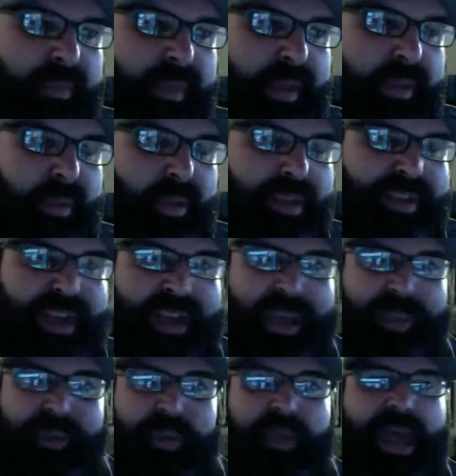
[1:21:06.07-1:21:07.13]
Once I
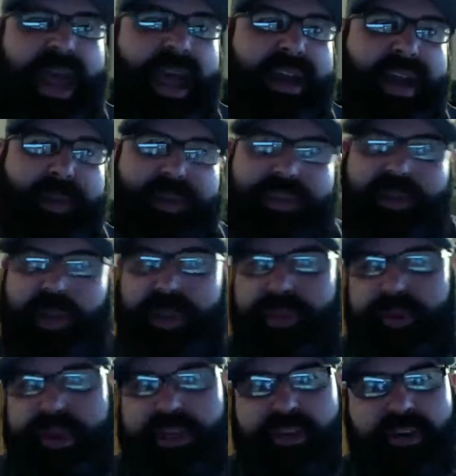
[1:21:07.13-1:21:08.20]
get through that, episode
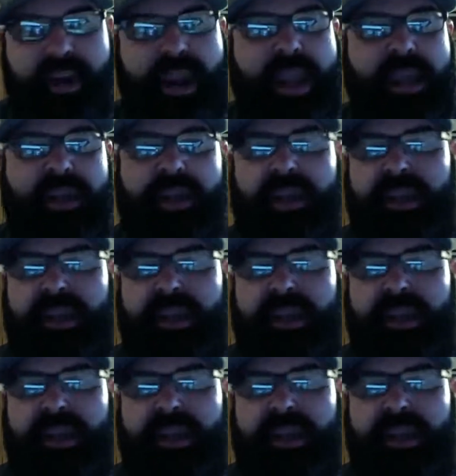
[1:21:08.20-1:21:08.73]
3 is great.